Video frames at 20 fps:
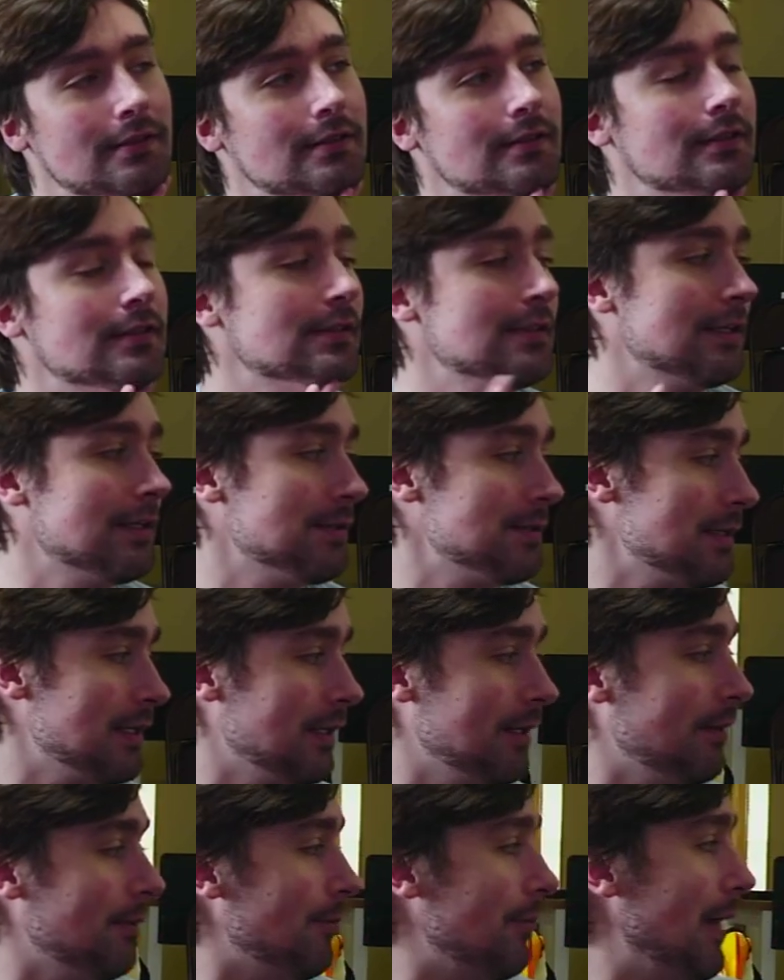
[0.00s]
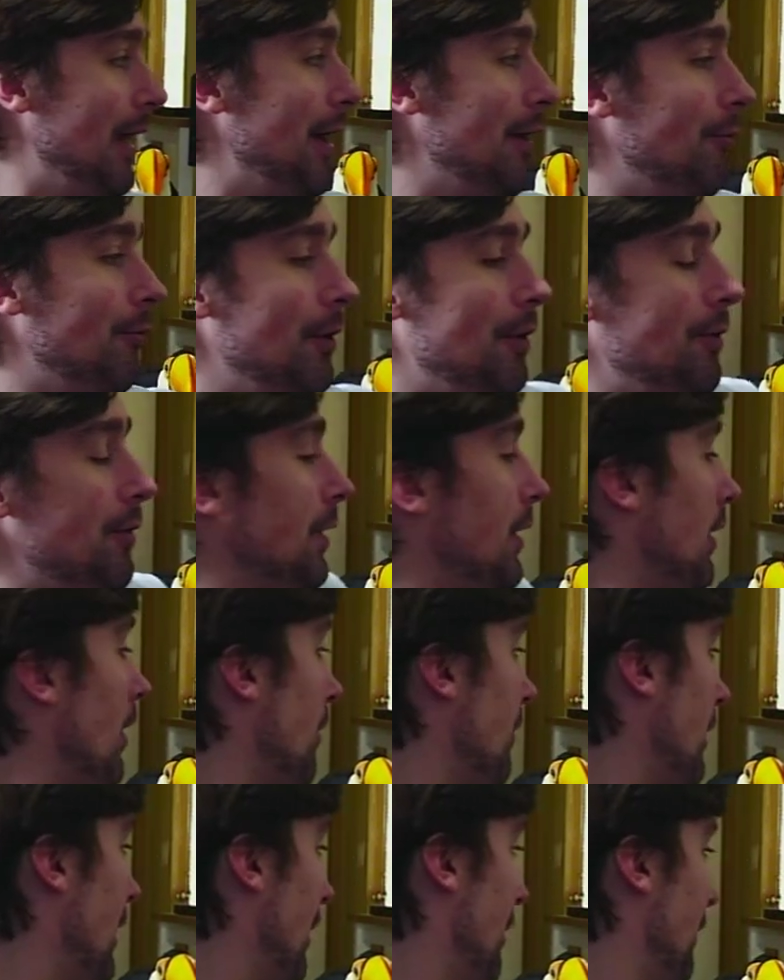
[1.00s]
sounds like a bad road to go
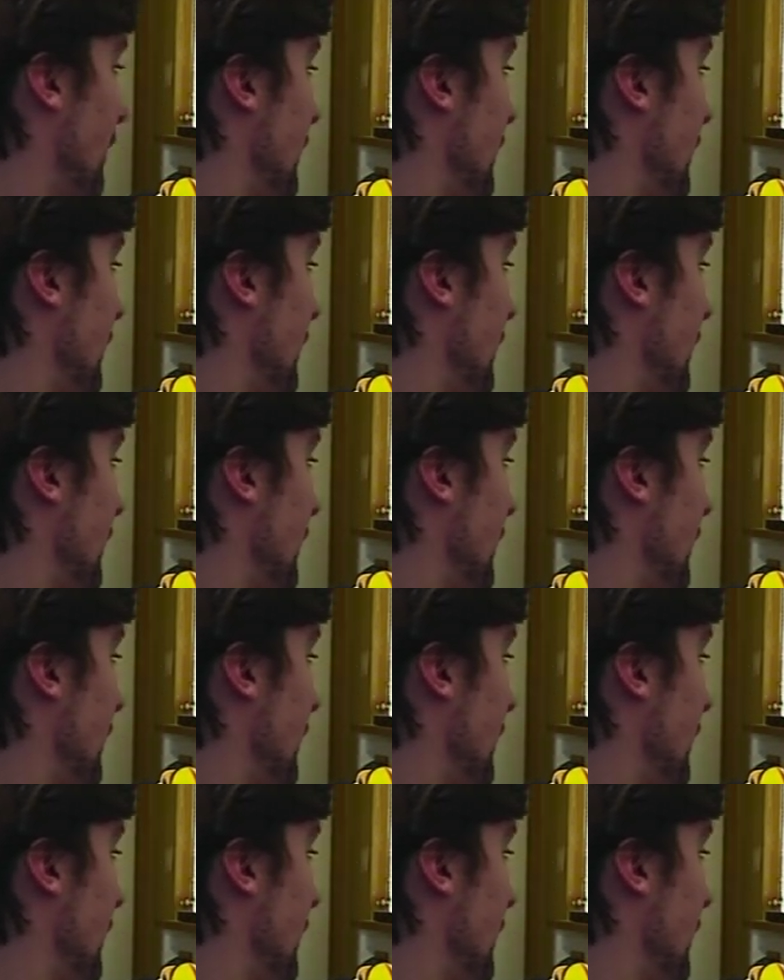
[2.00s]
down.